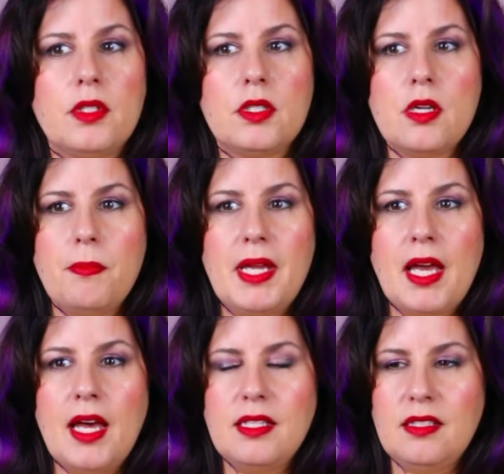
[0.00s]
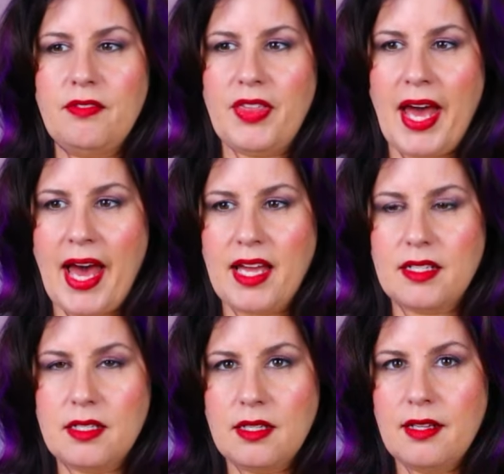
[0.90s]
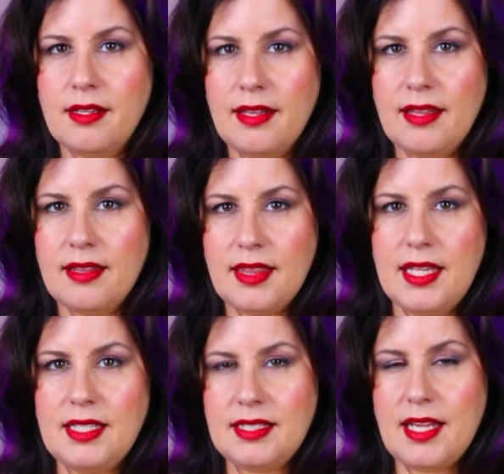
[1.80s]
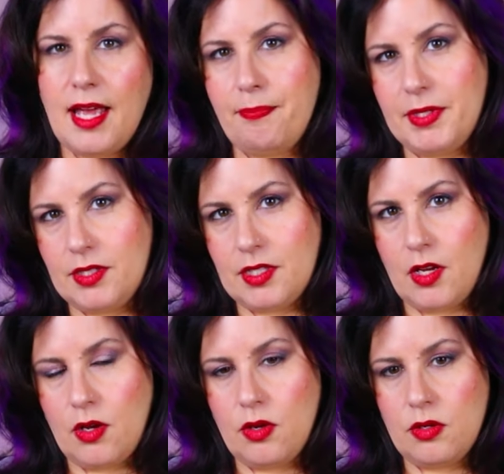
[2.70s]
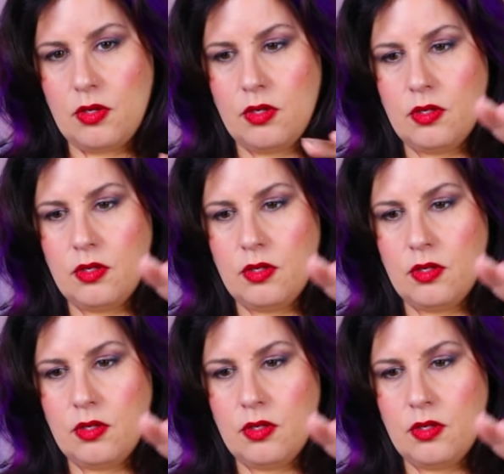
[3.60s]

So because of that, this episode,